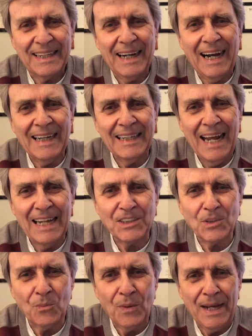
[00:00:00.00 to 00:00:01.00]
God
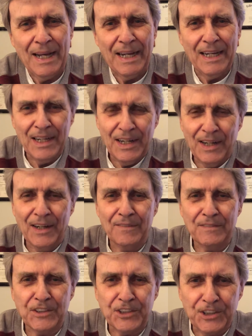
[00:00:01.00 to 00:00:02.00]
has a way
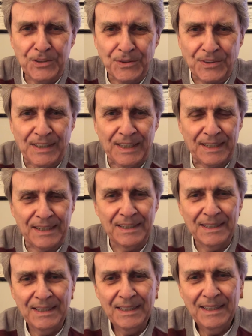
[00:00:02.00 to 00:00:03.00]
of
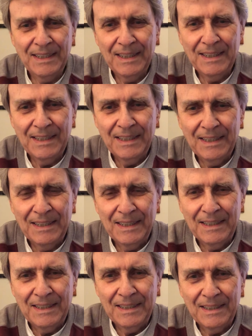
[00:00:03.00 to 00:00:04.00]
choosing
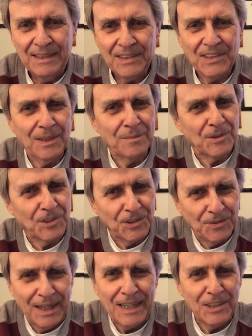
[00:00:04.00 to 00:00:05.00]
some
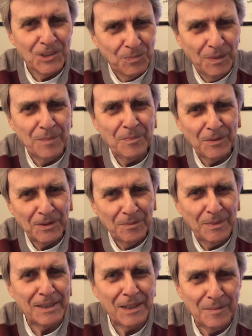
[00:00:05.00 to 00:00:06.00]
strange people
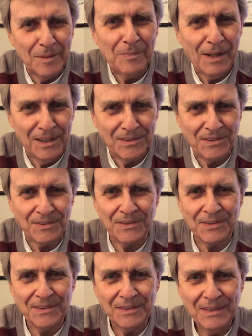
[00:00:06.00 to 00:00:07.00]
to become
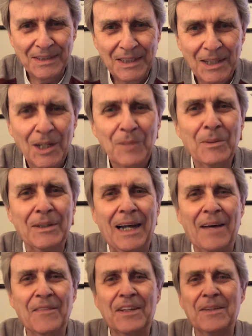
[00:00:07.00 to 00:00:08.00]
apostles. But
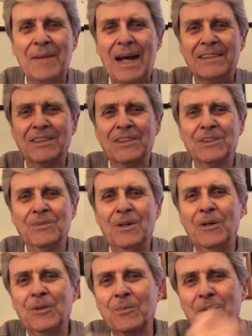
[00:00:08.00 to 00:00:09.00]
on the Damascus
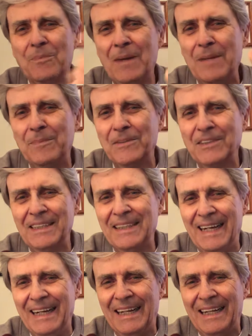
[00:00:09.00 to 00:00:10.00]
Road, with papers in
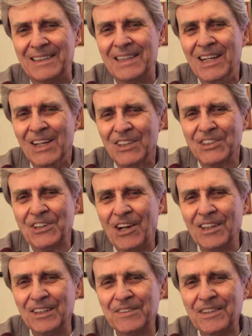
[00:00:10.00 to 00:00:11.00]
hand,
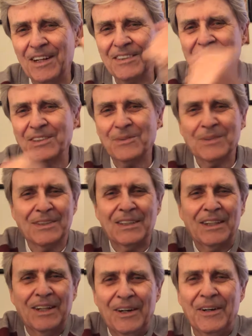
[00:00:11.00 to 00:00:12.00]
Saul of Tarsus was
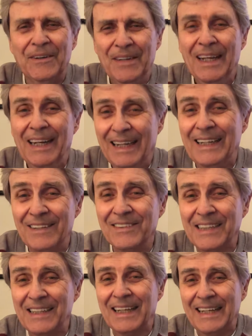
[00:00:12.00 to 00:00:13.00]
going to go and he
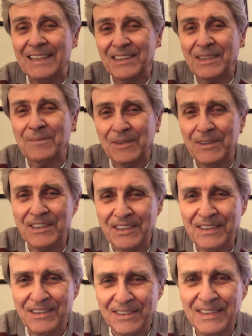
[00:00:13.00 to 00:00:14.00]
was going to get some
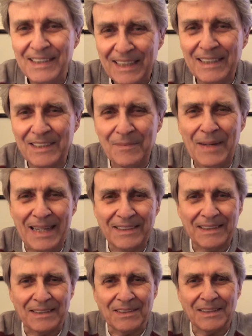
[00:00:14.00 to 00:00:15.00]
Christians in
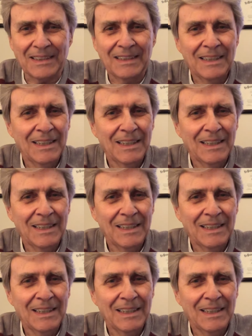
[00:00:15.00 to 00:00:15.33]
Damascus.